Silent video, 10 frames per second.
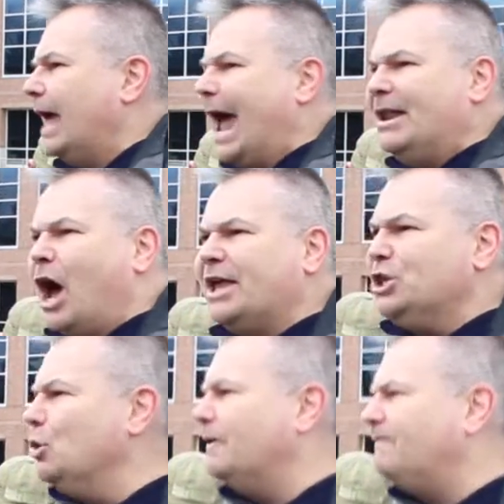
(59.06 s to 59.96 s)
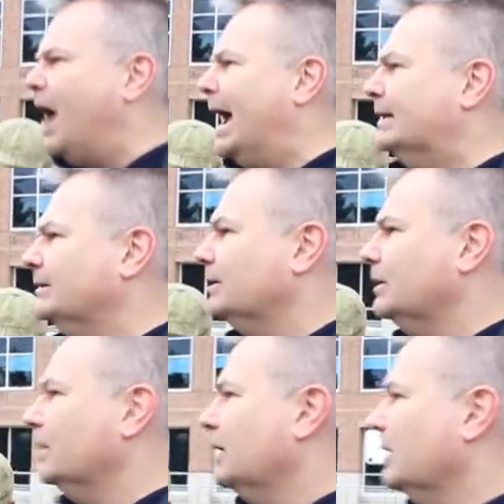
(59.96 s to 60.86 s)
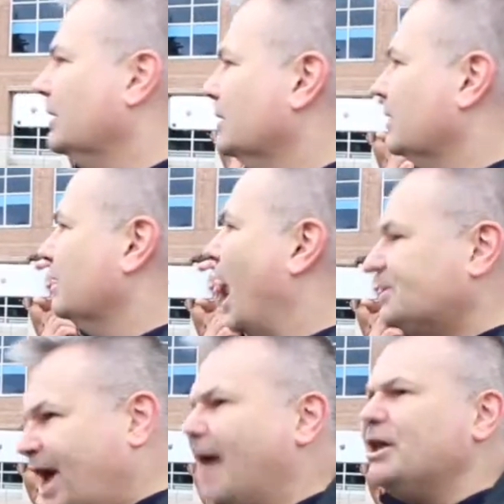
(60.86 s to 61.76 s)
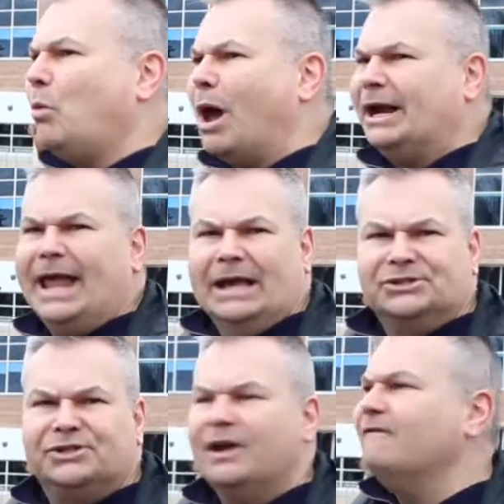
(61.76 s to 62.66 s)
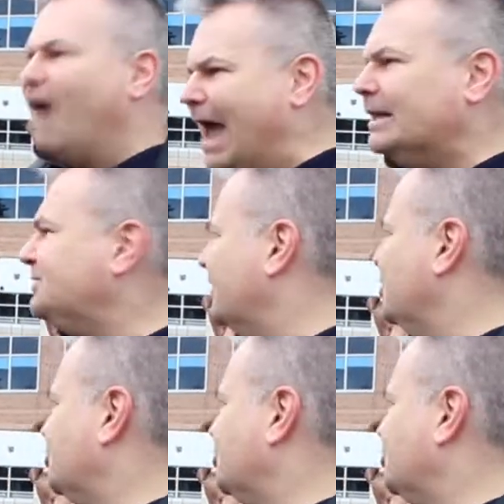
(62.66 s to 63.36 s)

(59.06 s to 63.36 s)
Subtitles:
and not unified? I'll tell you what it is. Violence in the